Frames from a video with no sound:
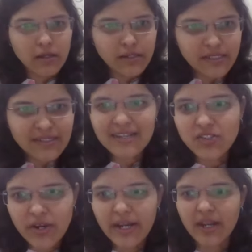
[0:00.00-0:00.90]

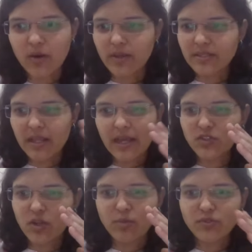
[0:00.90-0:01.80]
discussed right now in the
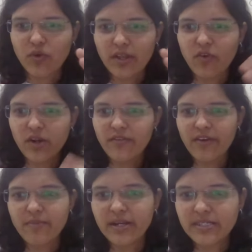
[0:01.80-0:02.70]
last almost
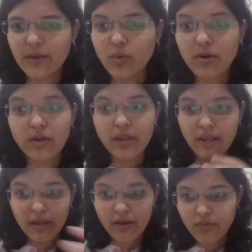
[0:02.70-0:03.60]
40-45 minutes, I would
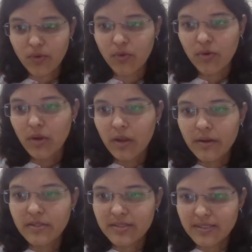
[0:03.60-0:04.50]
really love to
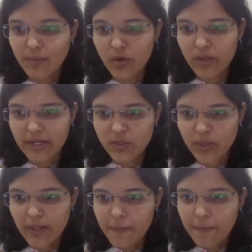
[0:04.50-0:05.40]
discuss about that as well.